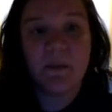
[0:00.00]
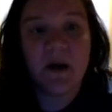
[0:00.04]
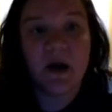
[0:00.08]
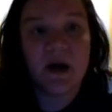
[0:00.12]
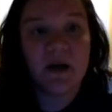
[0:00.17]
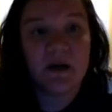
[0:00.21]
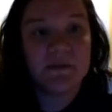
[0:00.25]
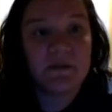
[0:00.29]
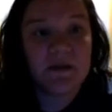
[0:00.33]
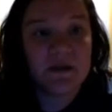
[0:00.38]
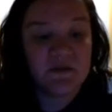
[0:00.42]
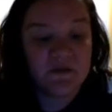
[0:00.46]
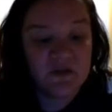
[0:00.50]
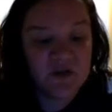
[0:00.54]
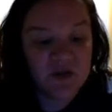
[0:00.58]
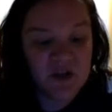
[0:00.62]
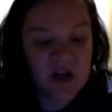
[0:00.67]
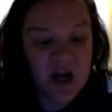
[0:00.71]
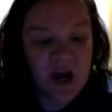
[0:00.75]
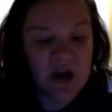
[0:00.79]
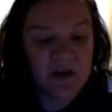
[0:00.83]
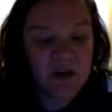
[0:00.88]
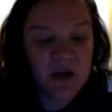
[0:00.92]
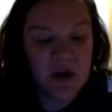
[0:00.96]
bottoms of
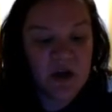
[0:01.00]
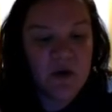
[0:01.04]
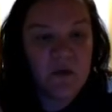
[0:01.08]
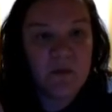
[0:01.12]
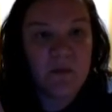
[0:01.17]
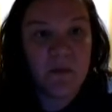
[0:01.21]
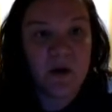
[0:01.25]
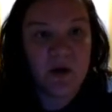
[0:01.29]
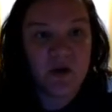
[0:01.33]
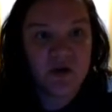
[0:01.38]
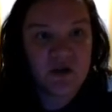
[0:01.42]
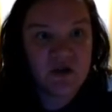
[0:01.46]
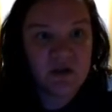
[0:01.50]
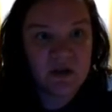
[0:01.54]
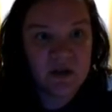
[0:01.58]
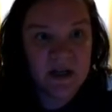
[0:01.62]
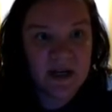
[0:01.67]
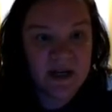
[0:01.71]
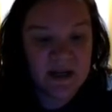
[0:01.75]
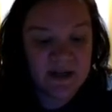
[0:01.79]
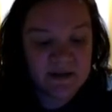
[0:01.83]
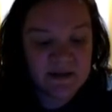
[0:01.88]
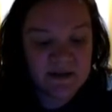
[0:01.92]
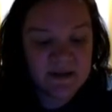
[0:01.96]
shallow
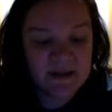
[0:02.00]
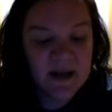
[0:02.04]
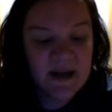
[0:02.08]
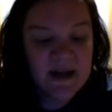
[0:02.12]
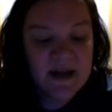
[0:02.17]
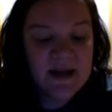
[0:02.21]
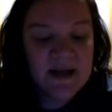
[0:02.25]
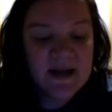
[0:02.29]
marshlands.